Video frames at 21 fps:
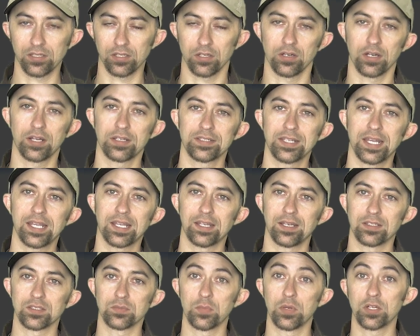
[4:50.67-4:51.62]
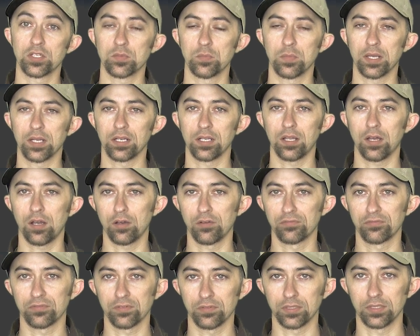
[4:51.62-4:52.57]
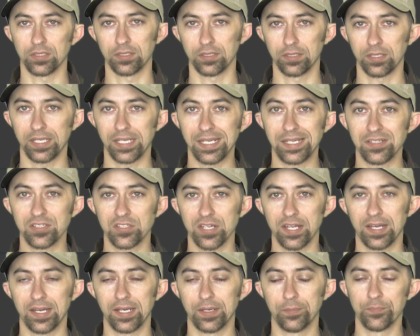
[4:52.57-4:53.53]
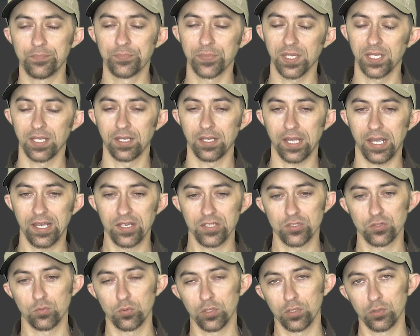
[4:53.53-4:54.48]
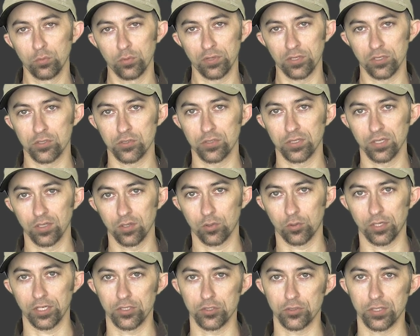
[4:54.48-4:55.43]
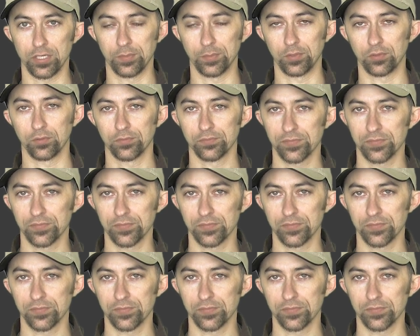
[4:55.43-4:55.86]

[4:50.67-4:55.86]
You're not taking as much metal off each time as you would with a drill or a Dremel.